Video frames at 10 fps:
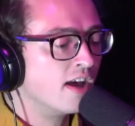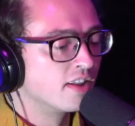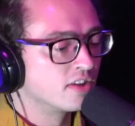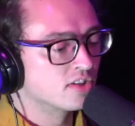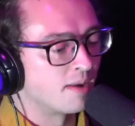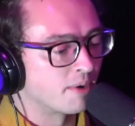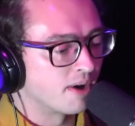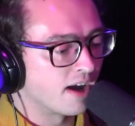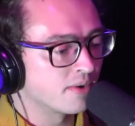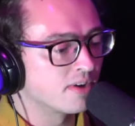
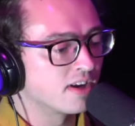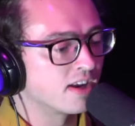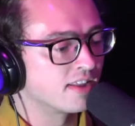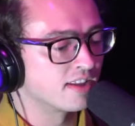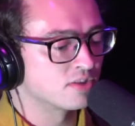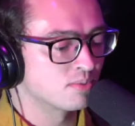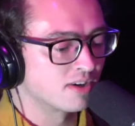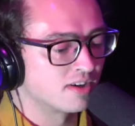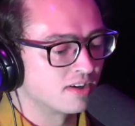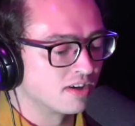camaraderie, and that's
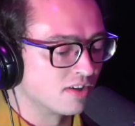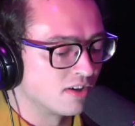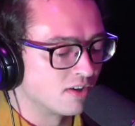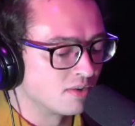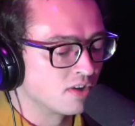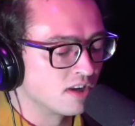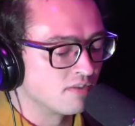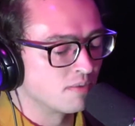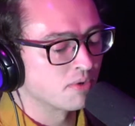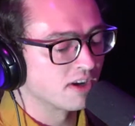where you can
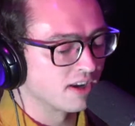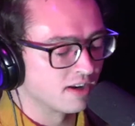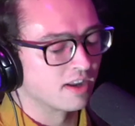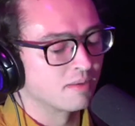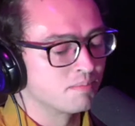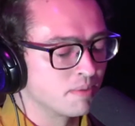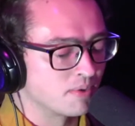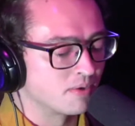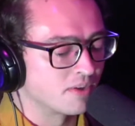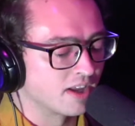even bring in like
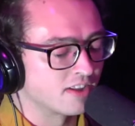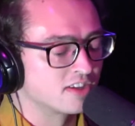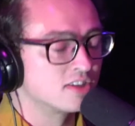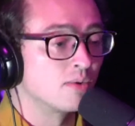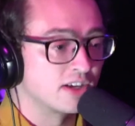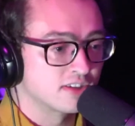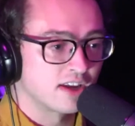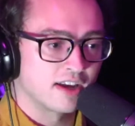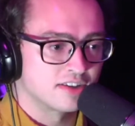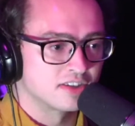people like
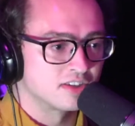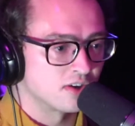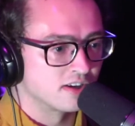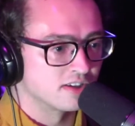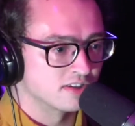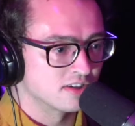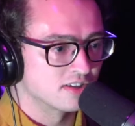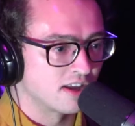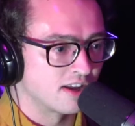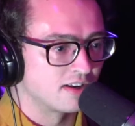CYSK has these audiences
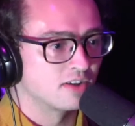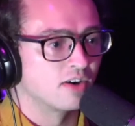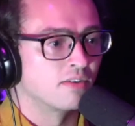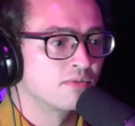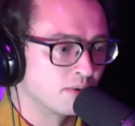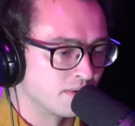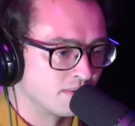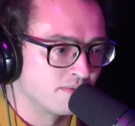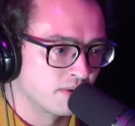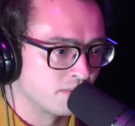that there are
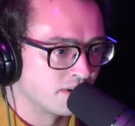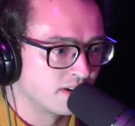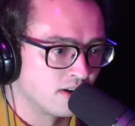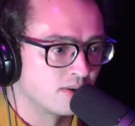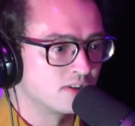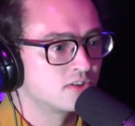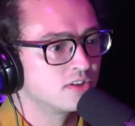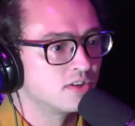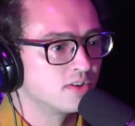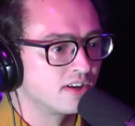frequent goers
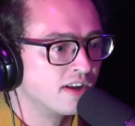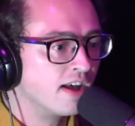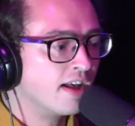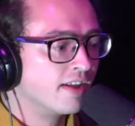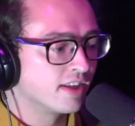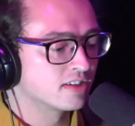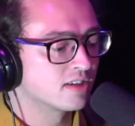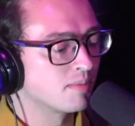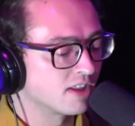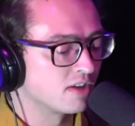to, and that's
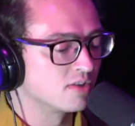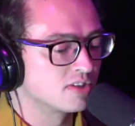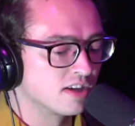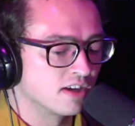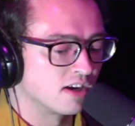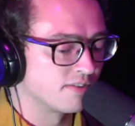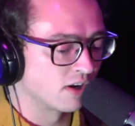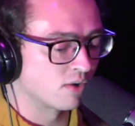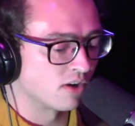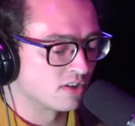something that you see kind of
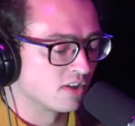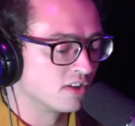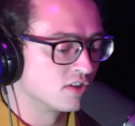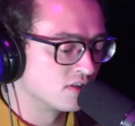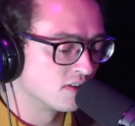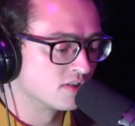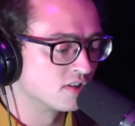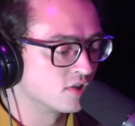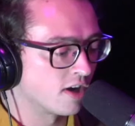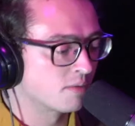across all these shows.
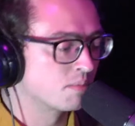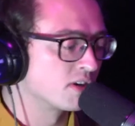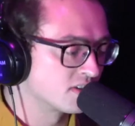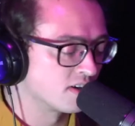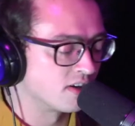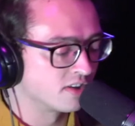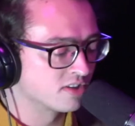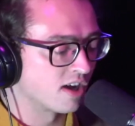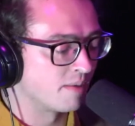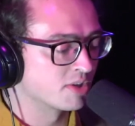And Chuck brings in all
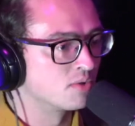these comics